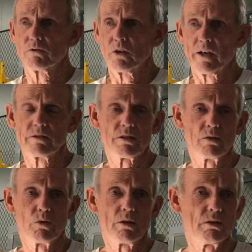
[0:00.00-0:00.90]
of grains they
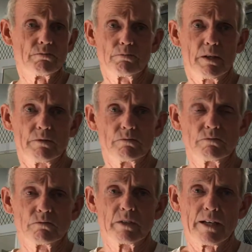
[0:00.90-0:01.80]
will, but
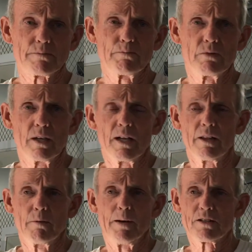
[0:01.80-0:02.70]
that's
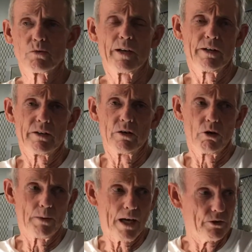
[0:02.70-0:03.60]
the best way to go
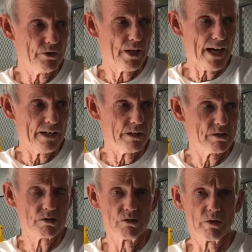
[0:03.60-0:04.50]
about that is
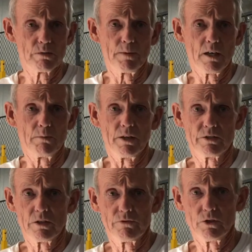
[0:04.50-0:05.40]
to experiment.
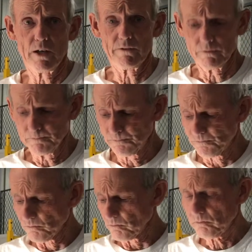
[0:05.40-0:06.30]
So if you have
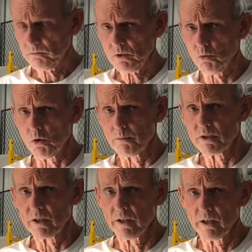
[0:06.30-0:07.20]
worms
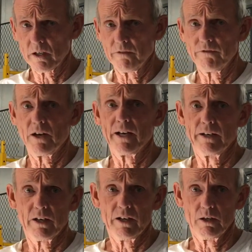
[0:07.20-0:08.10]
in a confined
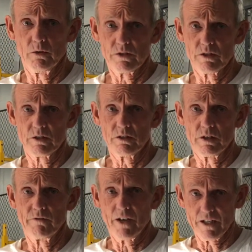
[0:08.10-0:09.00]
area, which is
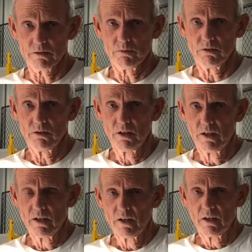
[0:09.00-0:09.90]
advisable,
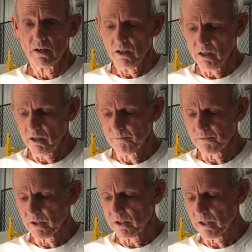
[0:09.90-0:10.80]

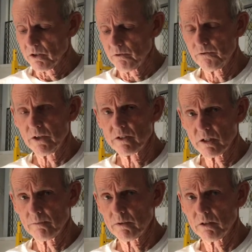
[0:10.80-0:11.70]
and you feed
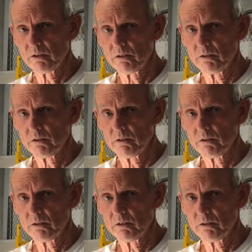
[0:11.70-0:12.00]
something